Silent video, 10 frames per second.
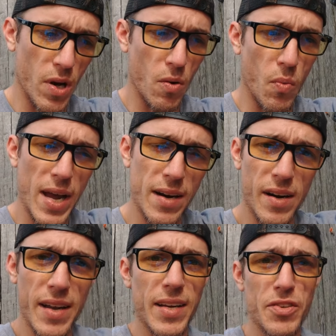a weight
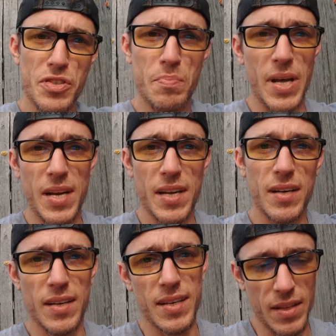on it and you spin it
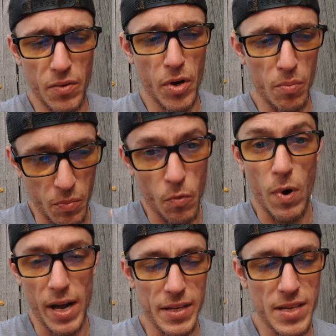and the rope
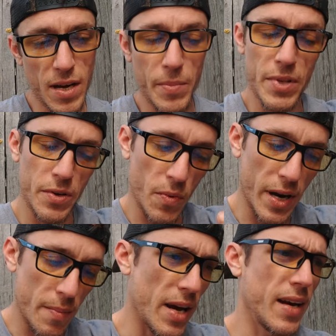winds up and then you
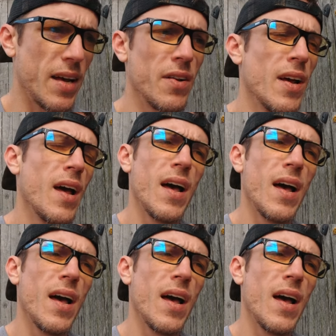wind it back down.